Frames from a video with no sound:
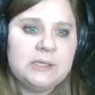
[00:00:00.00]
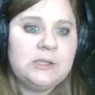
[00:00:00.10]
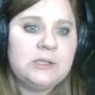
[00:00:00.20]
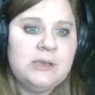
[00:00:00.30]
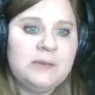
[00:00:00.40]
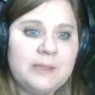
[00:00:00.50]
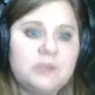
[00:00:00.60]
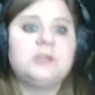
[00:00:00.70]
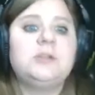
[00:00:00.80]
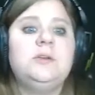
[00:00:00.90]
you need to make
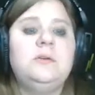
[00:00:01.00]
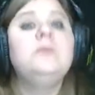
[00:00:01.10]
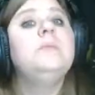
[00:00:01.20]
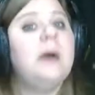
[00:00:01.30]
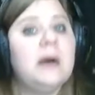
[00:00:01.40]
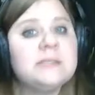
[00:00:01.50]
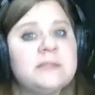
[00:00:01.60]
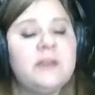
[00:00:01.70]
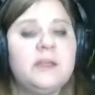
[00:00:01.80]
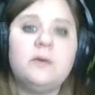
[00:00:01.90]
sure you pause the
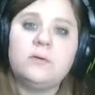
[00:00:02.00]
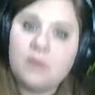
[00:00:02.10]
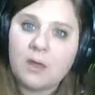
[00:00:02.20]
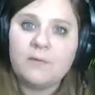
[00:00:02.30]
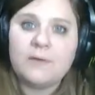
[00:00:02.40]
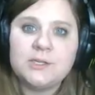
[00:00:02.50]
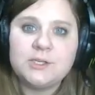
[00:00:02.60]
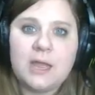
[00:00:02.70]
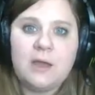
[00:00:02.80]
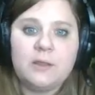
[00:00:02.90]
video, go find your
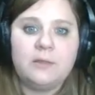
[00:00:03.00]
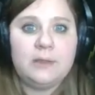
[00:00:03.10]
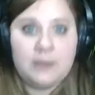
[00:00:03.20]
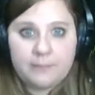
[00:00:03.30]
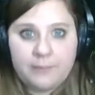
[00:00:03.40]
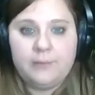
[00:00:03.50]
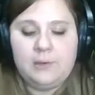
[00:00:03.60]
calculator, pull